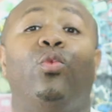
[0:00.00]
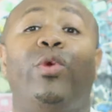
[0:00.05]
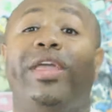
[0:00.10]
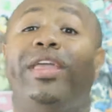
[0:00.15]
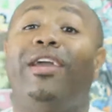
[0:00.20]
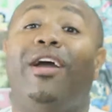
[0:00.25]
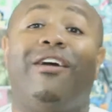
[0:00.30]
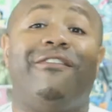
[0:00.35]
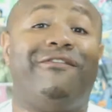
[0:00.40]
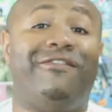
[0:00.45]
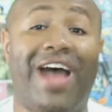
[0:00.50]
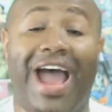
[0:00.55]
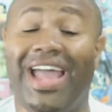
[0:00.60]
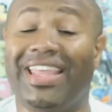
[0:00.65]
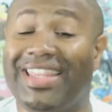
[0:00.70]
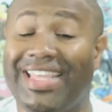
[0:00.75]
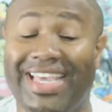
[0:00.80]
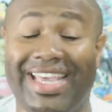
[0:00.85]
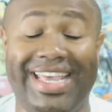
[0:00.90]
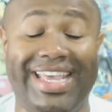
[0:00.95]
We are
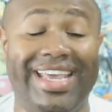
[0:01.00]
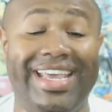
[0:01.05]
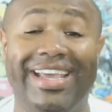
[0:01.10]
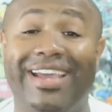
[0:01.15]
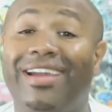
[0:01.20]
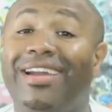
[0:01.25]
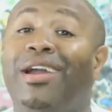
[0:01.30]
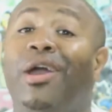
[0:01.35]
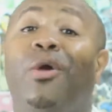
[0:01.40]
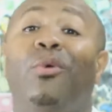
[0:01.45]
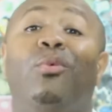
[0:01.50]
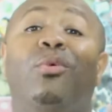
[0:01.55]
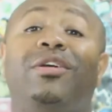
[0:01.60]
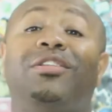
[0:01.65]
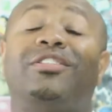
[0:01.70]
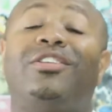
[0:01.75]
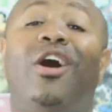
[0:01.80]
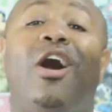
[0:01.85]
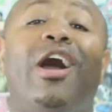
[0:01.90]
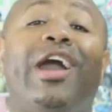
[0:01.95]
finally here.
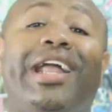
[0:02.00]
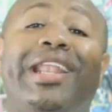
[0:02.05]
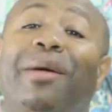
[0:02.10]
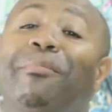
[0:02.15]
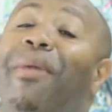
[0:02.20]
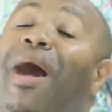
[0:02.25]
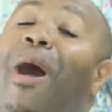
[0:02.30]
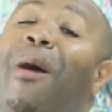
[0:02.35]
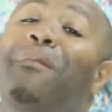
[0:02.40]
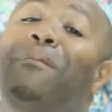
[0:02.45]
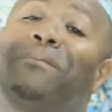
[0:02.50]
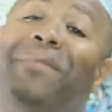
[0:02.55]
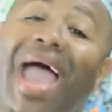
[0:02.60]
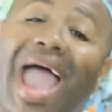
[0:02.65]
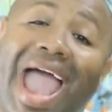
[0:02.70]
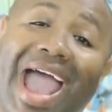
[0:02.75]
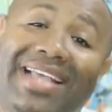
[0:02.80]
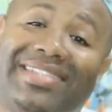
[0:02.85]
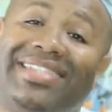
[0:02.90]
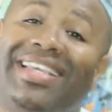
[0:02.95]
We're talking about
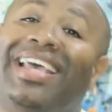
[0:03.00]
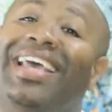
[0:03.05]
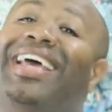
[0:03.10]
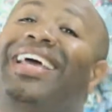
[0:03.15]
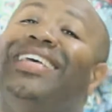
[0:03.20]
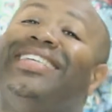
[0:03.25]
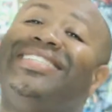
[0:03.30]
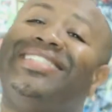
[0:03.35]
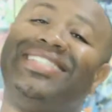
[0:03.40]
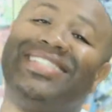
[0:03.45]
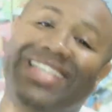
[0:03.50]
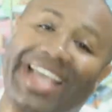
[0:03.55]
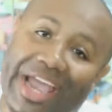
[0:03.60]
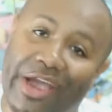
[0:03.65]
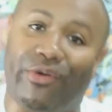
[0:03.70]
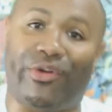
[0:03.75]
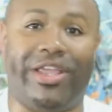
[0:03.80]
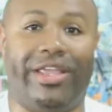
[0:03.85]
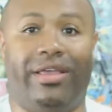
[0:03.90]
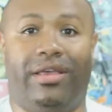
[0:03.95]
Mass
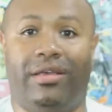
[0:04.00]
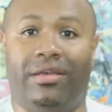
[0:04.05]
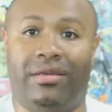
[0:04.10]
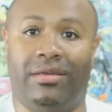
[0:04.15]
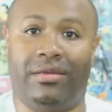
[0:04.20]
Hysteria.